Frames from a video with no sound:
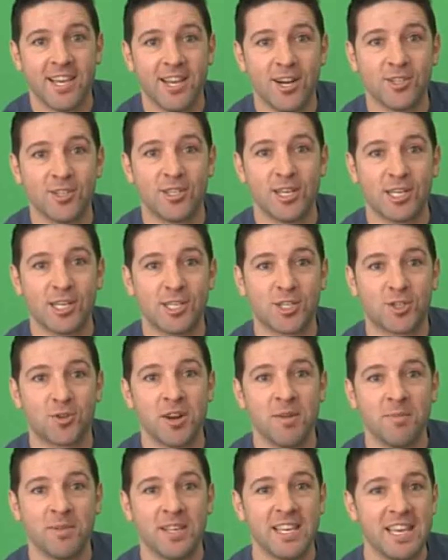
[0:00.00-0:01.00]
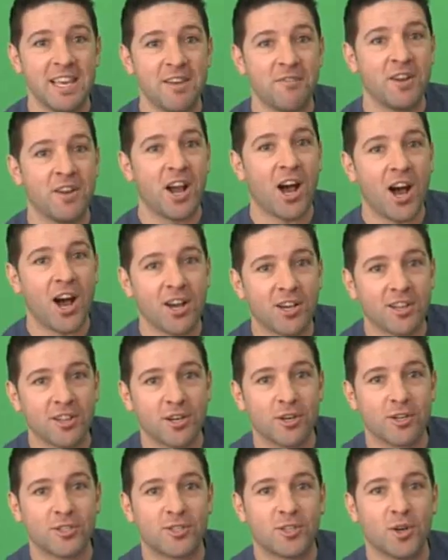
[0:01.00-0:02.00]
Here's the extremely even
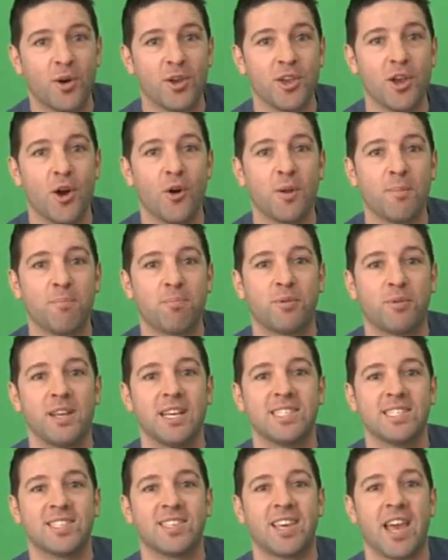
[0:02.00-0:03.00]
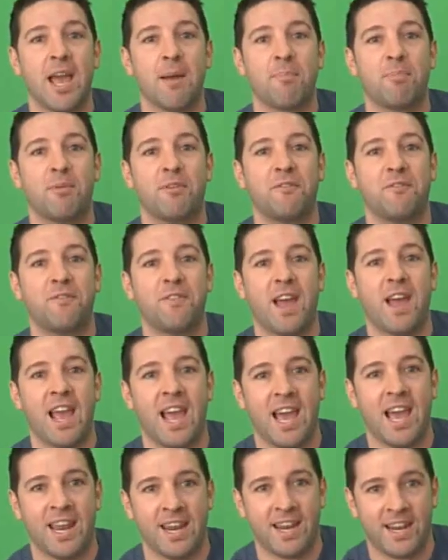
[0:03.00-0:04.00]
uglier Toyota Prius camper
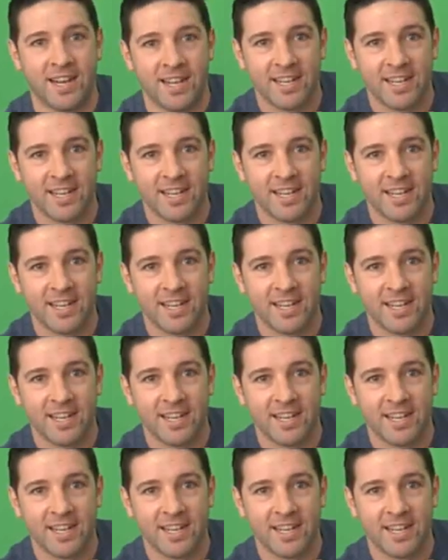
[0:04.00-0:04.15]
van.